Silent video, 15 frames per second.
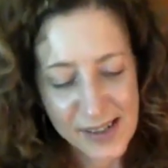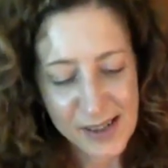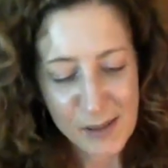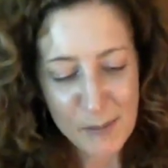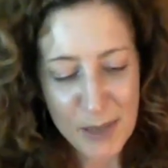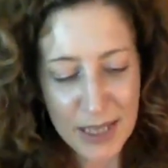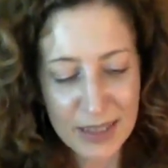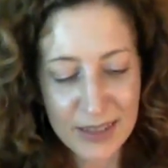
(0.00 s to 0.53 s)
Uh,
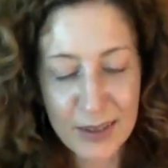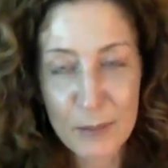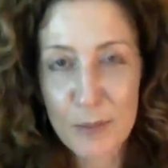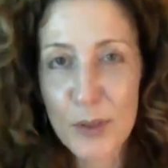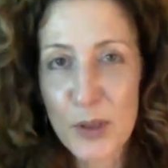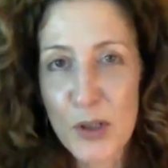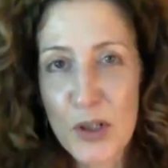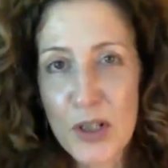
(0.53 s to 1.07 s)
back in the
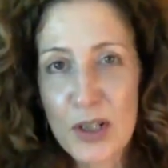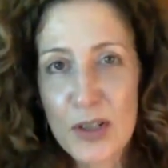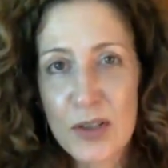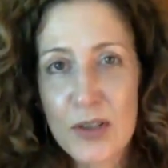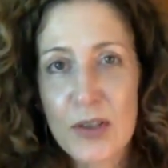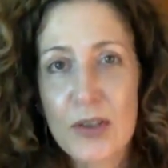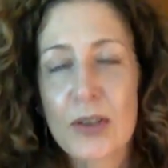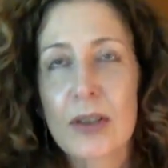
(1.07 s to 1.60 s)
Bush
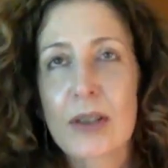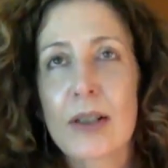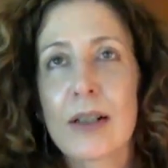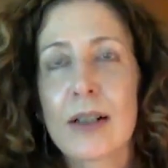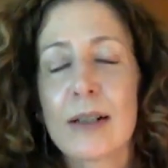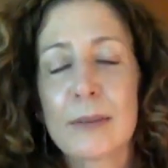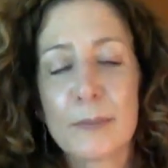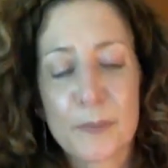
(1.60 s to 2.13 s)
years.
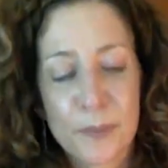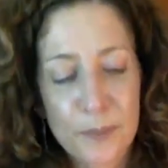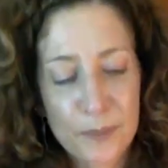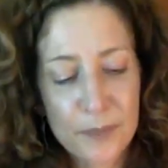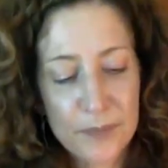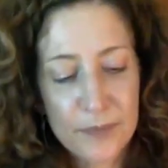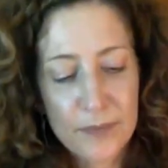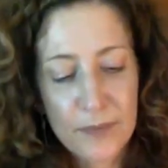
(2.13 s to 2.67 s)
Um,
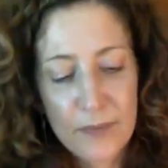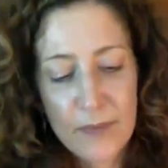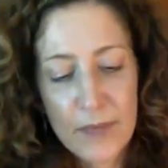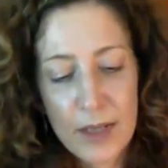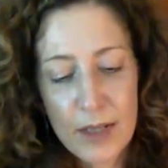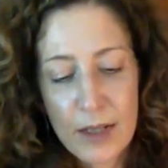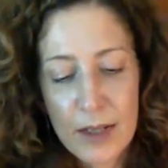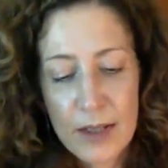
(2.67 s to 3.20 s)

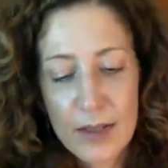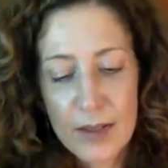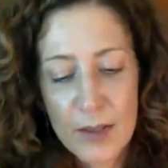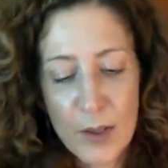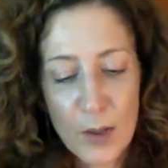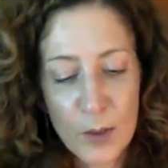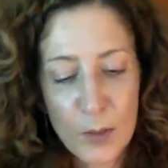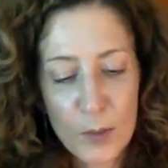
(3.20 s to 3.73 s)

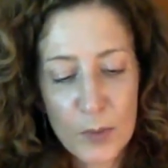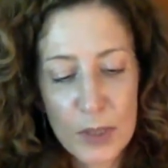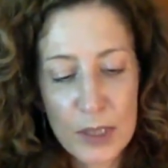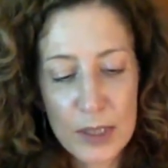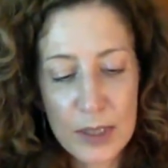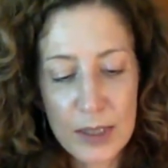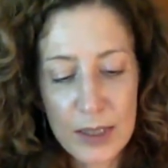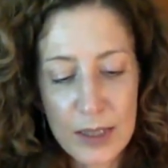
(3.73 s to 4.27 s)
so
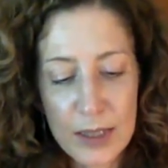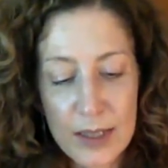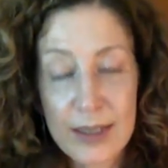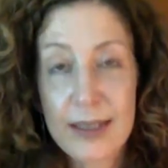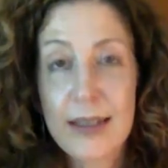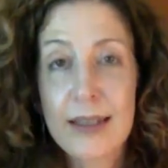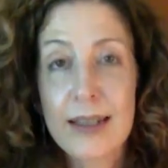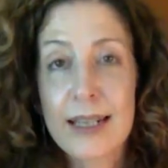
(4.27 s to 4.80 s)
this
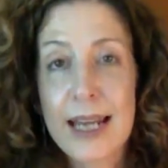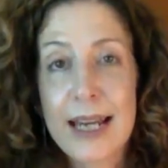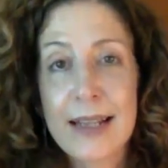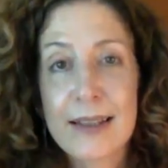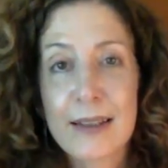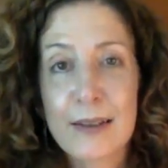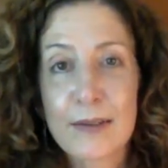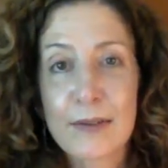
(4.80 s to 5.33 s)
is in the
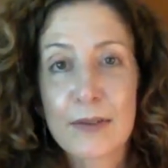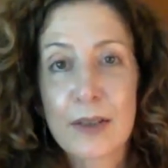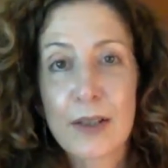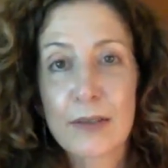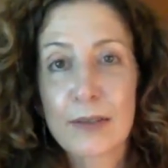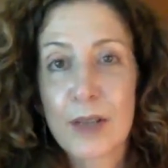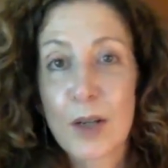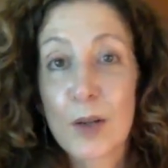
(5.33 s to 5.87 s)
days of,
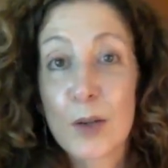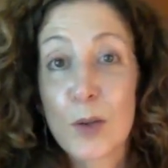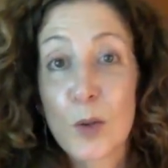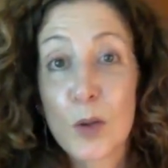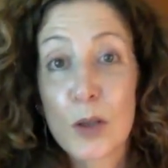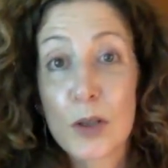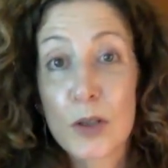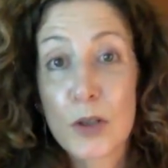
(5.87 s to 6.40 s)
of Code
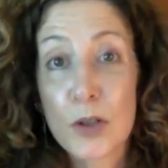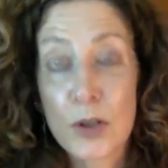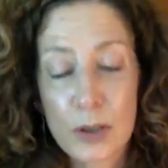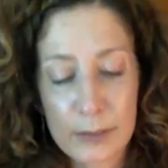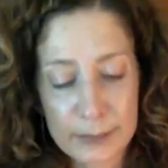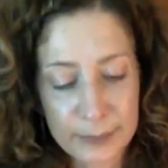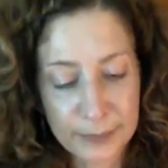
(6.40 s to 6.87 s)
Orange.